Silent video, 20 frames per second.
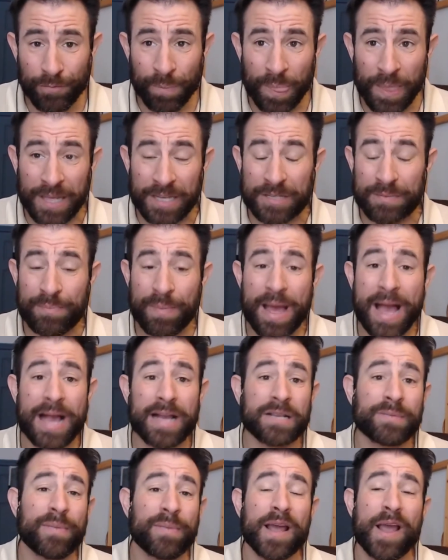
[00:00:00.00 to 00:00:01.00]
that's backed
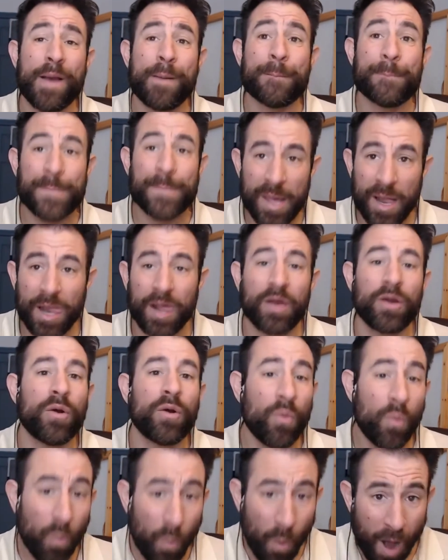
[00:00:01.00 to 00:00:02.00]
by a big
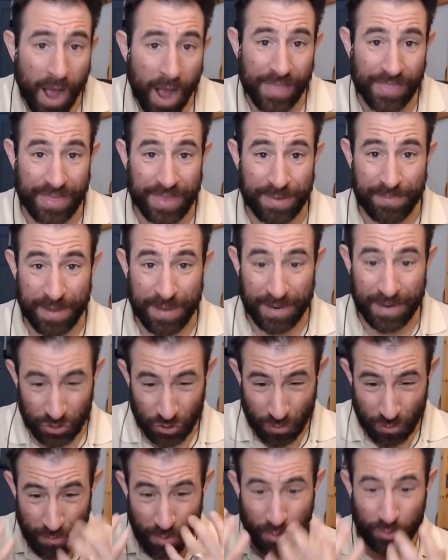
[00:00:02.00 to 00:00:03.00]
why that makes you
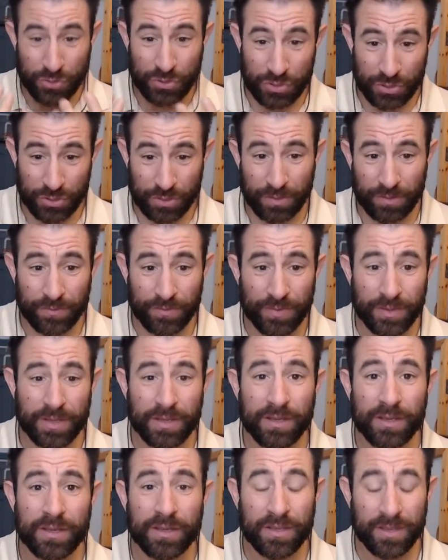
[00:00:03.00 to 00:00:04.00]
emotional.
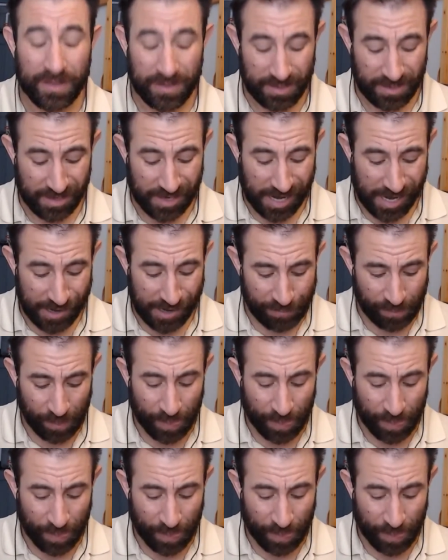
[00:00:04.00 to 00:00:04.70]
Okay?